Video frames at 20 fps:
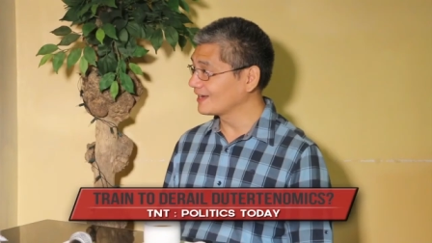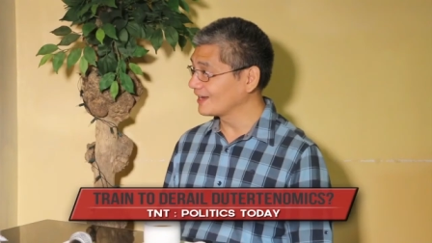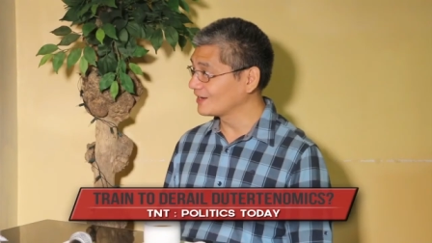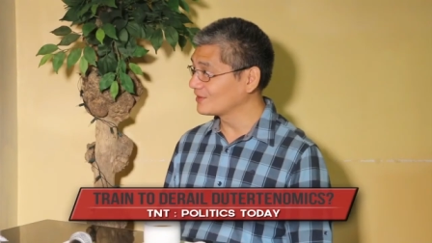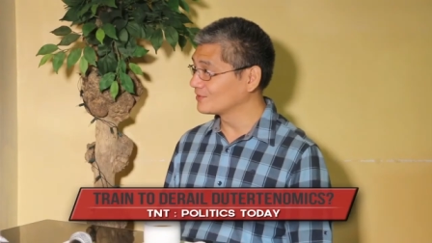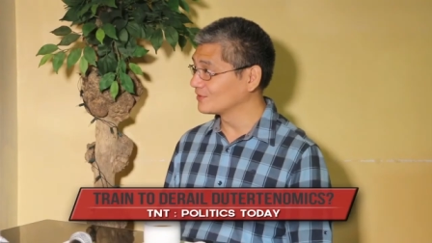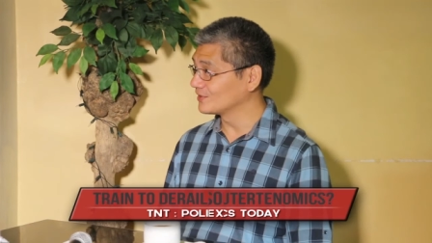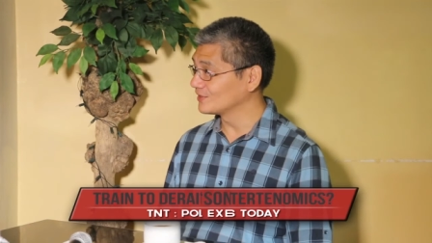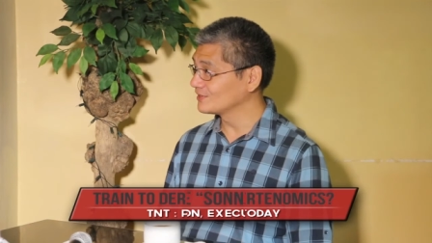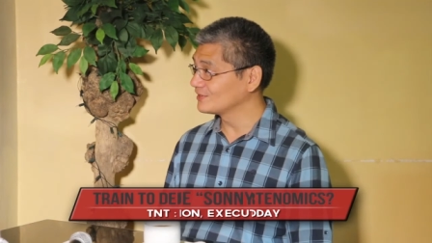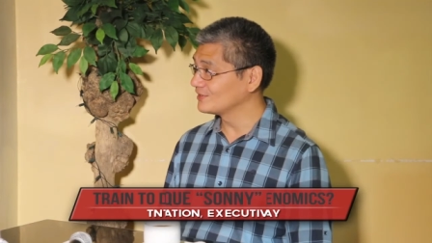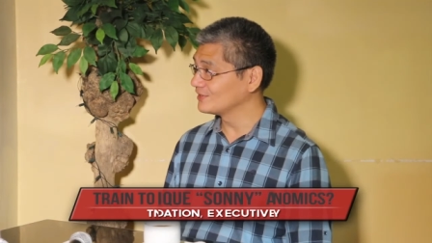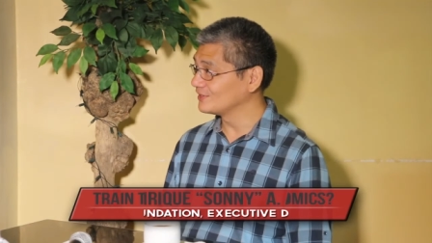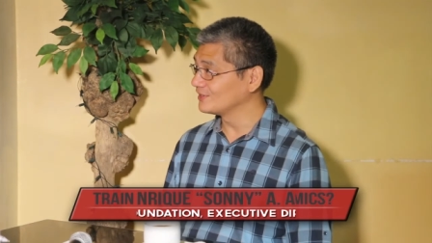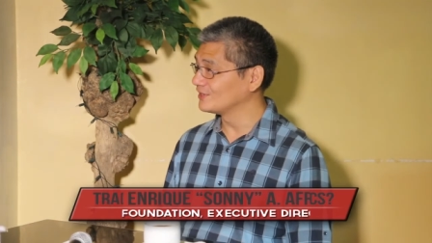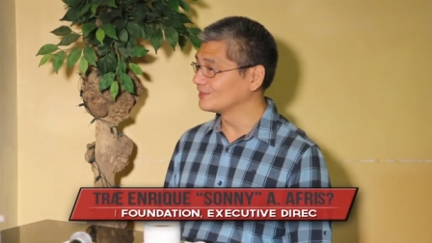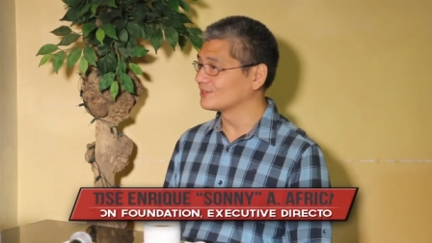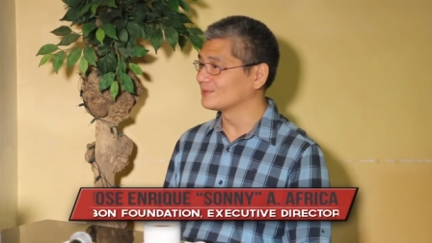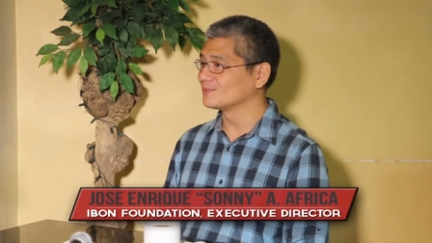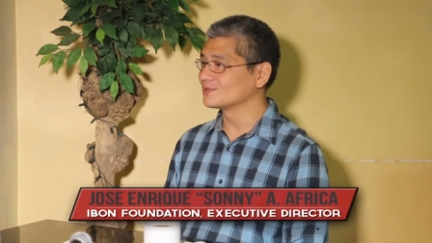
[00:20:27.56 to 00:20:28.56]
record mm.
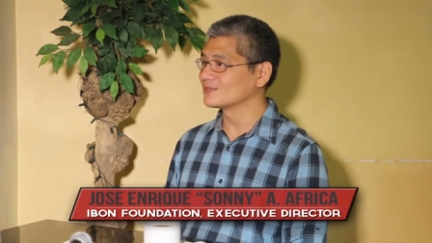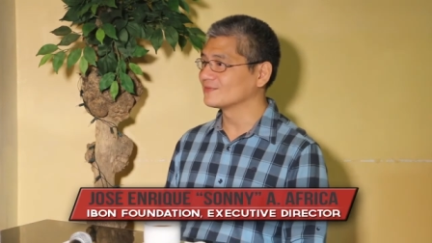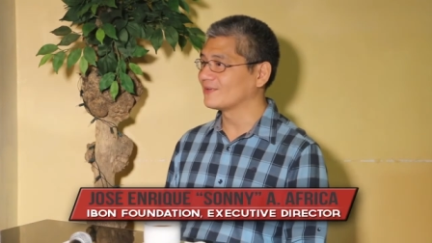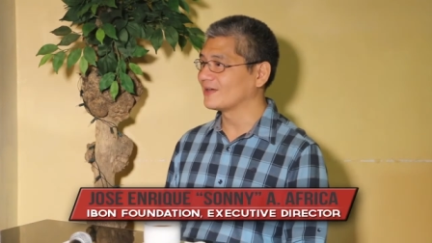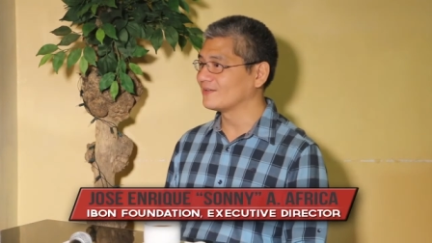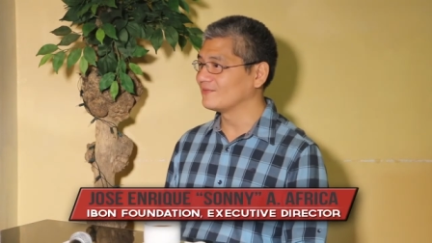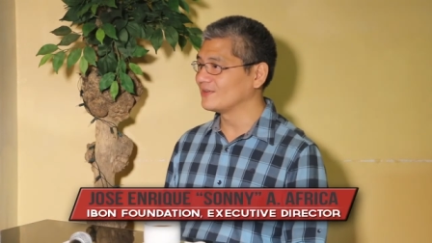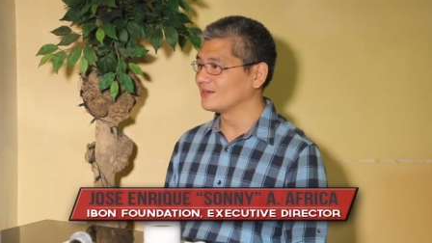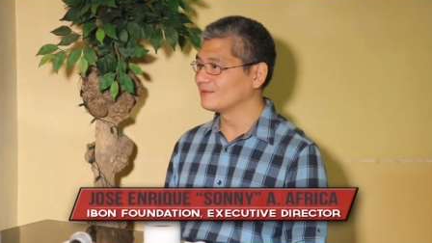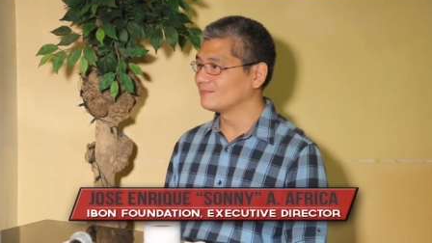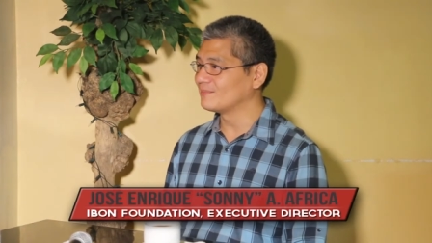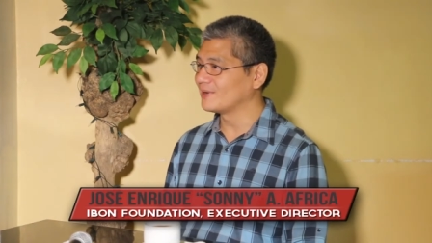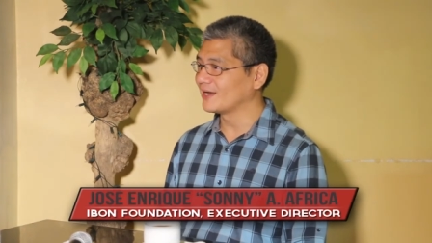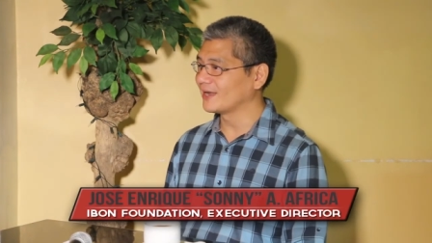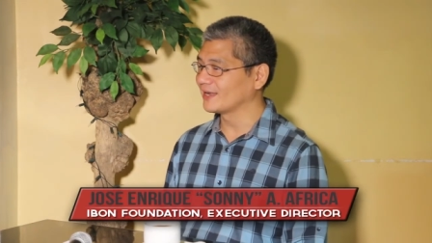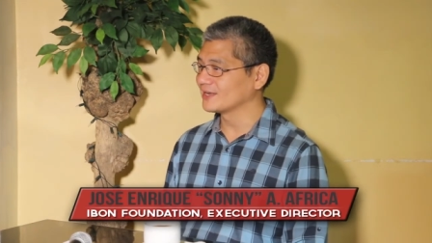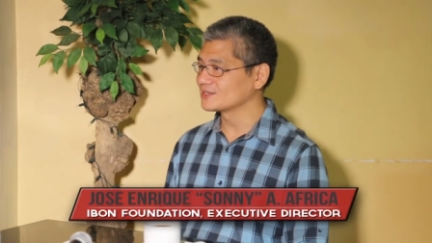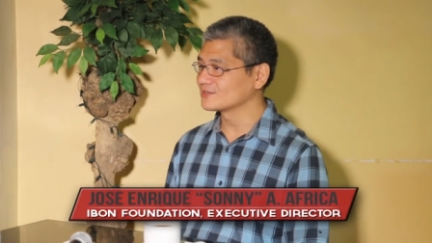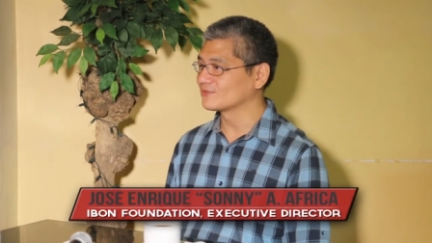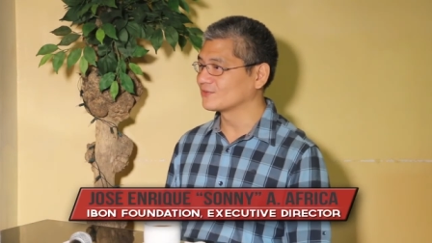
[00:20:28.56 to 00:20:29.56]
in terms of having a
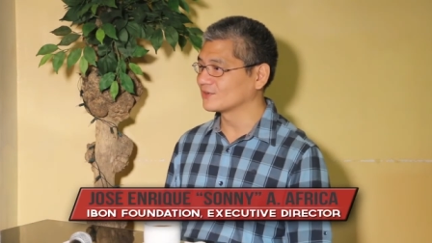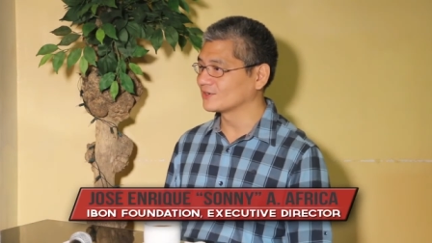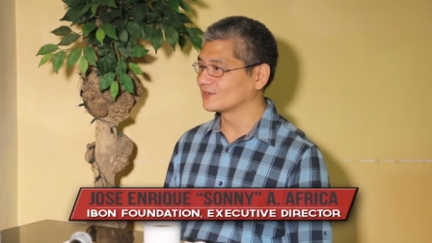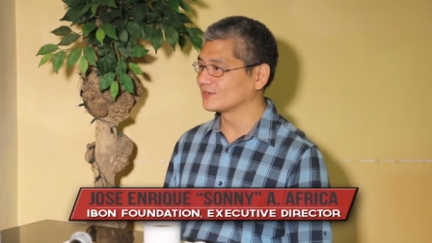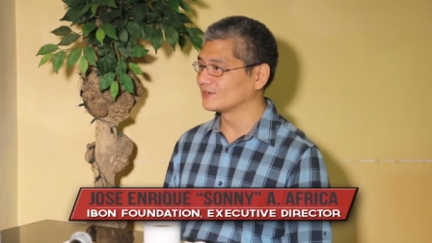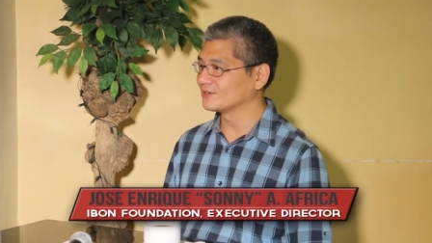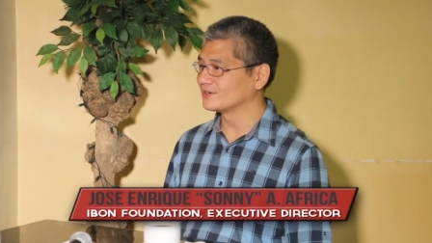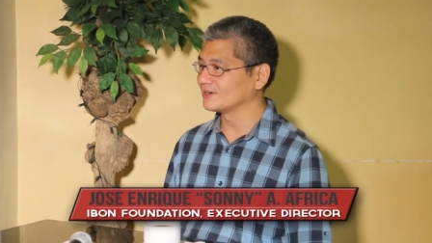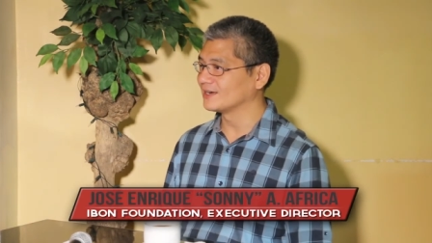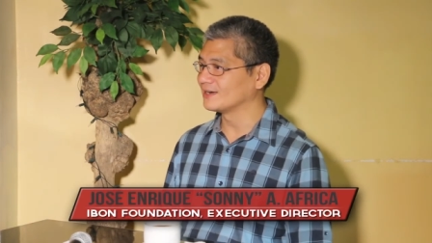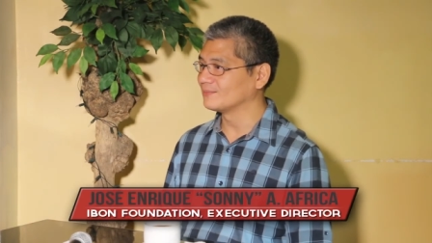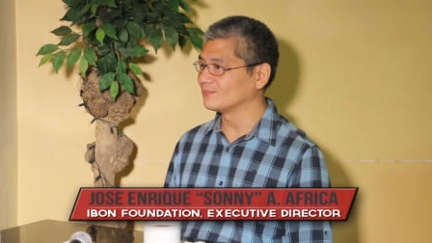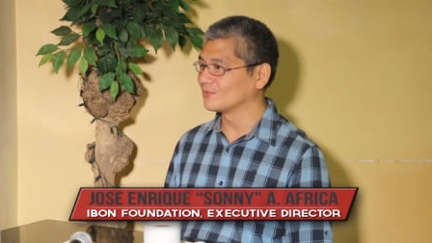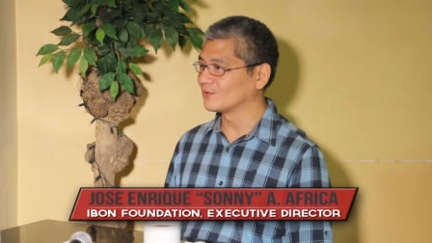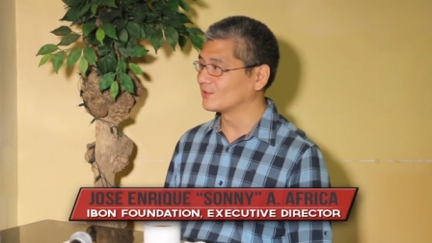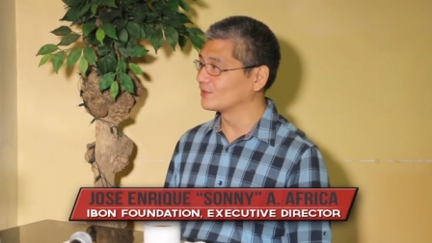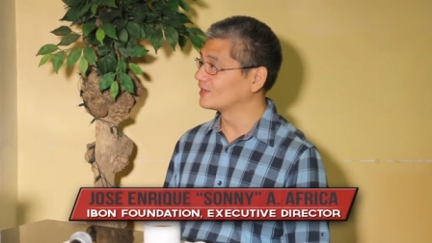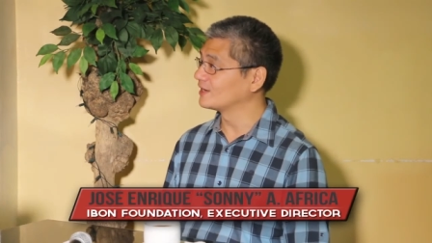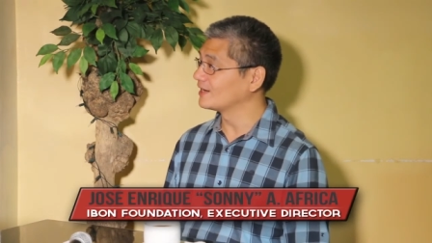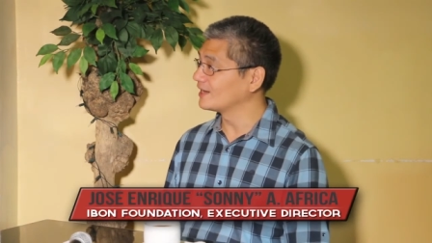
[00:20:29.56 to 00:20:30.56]
bias for um,
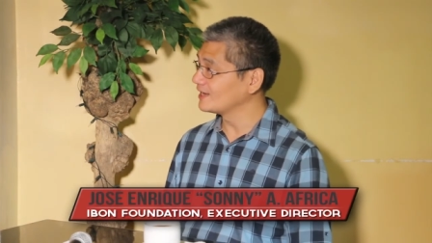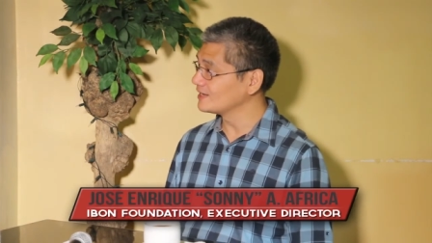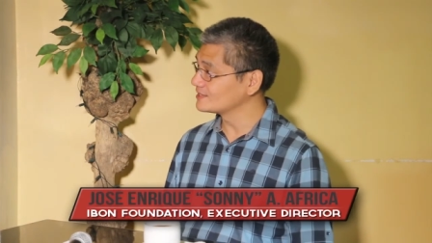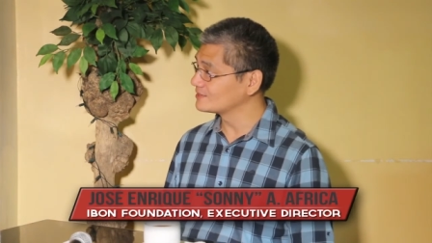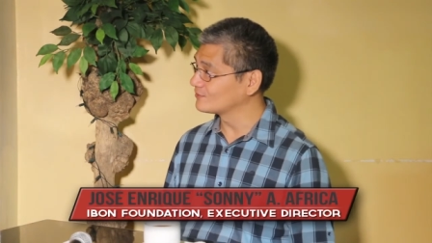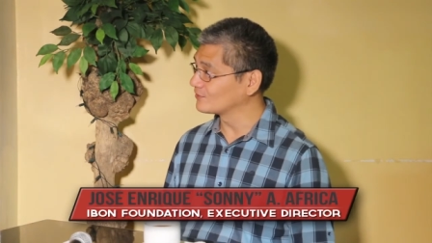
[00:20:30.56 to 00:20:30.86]
organized